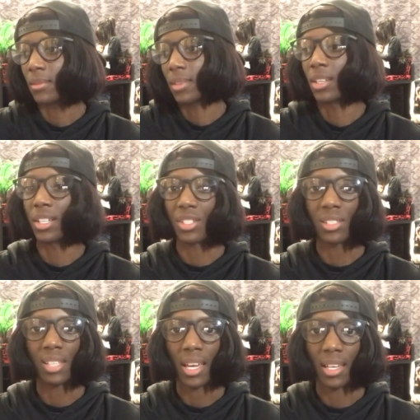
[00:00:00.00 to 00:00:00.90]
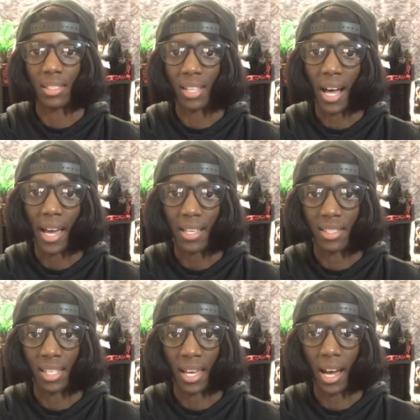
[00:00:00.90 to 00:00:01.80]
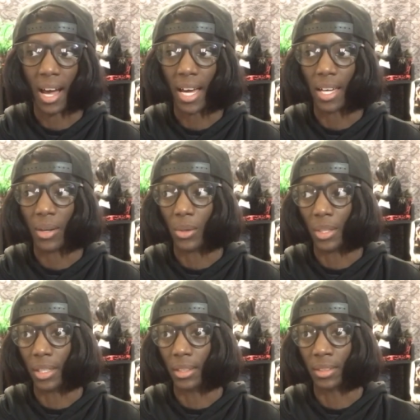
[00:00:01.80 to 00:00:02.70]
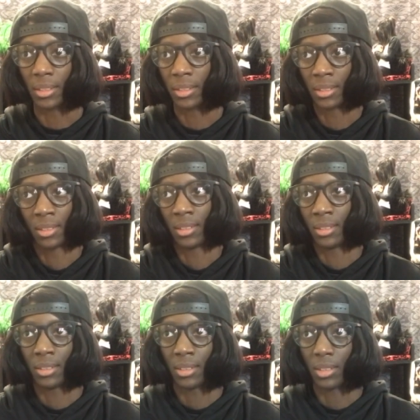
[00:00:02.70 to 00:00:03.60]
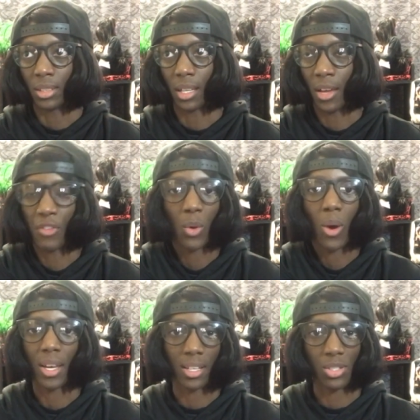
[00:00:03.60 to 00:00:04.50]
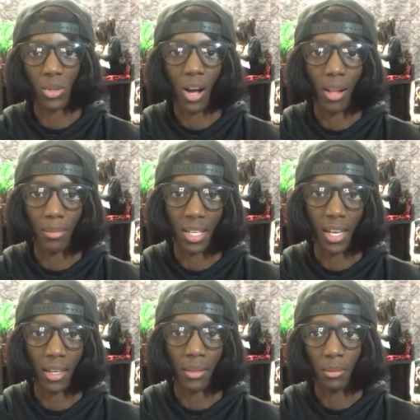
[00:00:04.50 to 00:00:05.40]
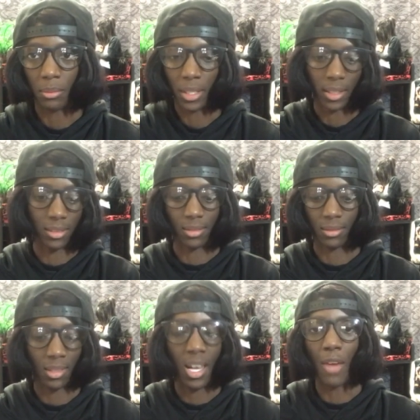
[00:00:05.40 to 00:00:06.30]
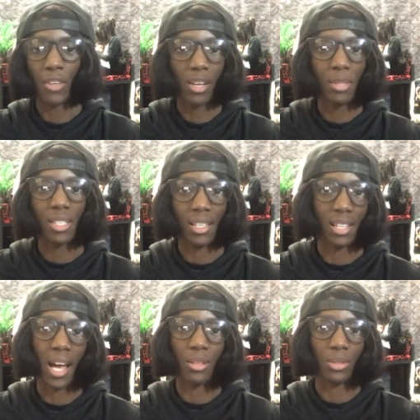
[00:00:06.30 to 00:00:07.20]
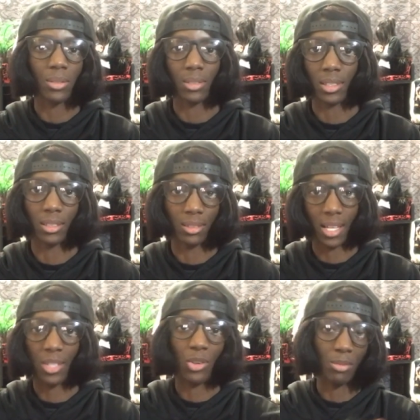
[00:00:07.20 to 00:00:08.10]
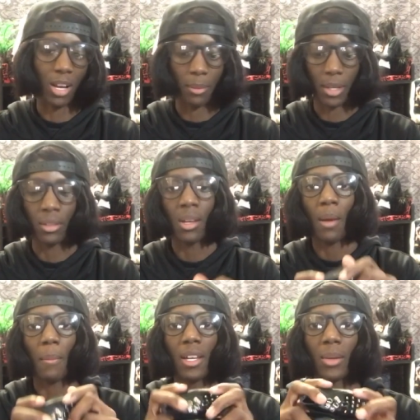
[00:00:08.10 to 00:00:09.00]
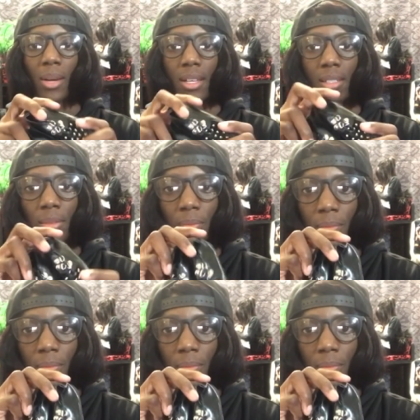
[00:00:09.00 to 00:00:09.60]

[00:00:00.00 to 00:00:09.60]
you can just say Zai, Z-A-I, or if you want, you can still call him Tay, but if you hear me say Zaizel, then that's who I'm talking about. But anyways,